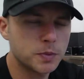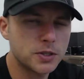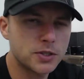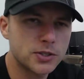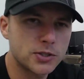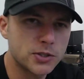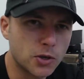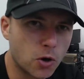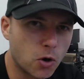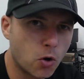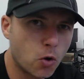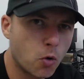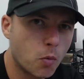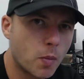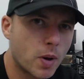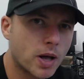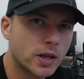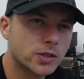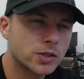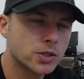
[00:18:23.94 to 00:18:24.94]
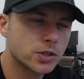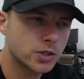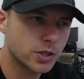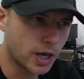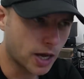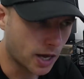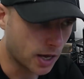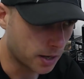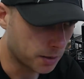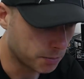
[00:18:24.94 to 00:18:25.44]
me so much
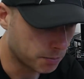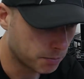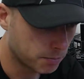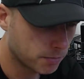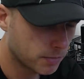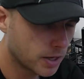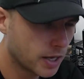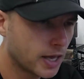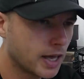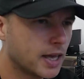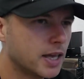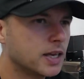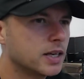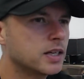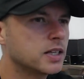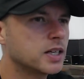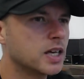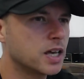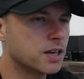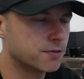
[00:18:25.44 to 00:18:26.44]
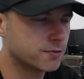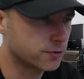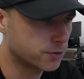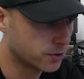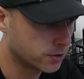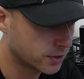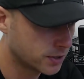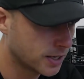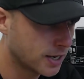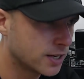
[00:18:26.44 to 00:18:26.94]
time and
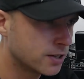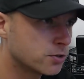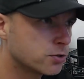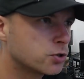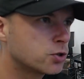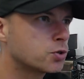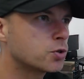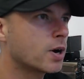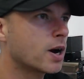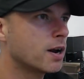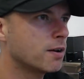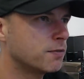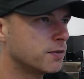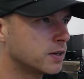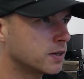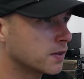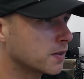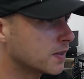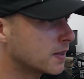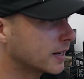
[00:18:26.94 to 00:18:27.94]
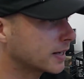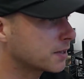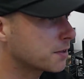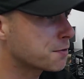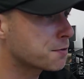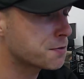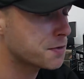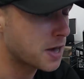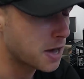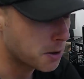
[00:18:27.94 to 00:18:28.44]
effort and driving, like
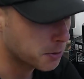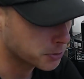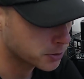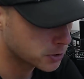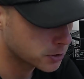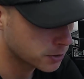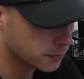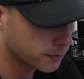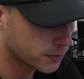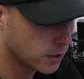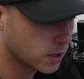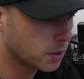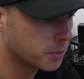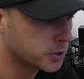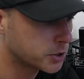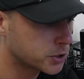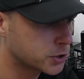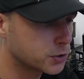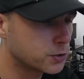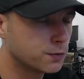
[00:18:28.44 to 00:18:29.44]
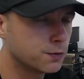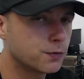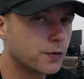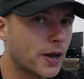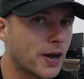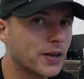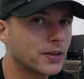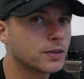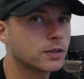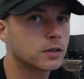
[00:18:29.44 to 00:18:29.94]
thousands of kilometers, to
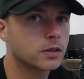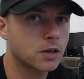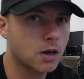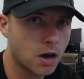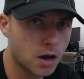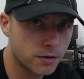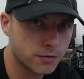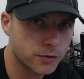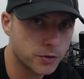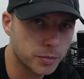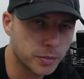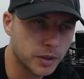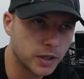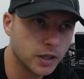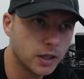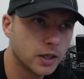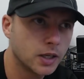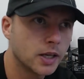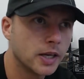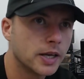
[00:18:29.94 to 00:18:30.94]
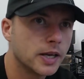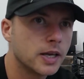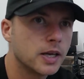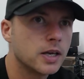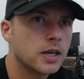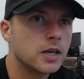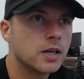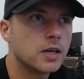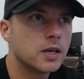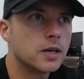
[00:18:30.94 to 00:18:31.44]
find the car for me.
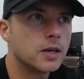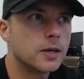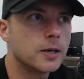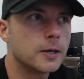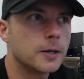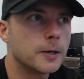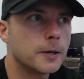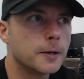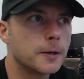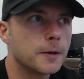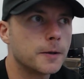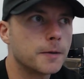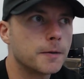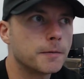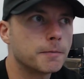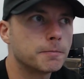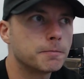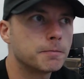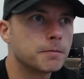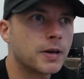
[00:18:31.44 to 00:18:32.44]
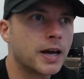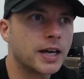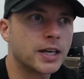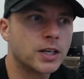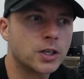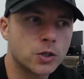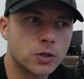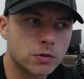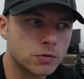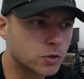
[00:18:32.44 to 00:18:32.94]

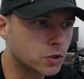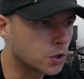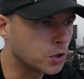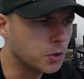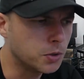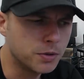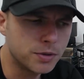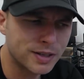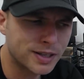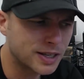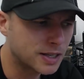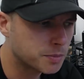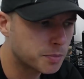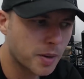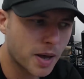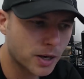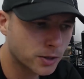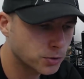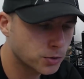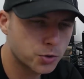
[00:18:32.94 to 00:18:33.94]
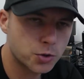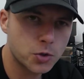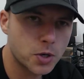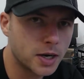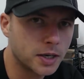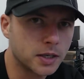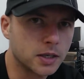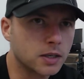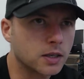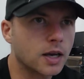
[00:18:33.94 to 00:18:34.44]
I couldn't get back to
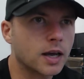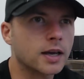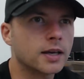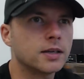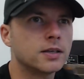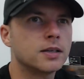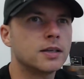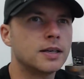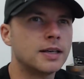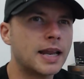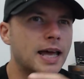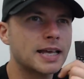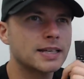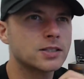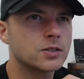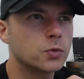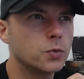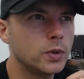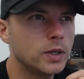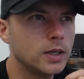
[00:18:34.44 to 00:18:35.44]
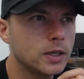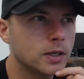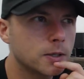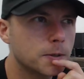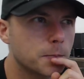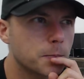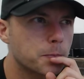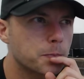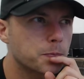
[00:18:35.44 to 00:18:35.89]
training. Last week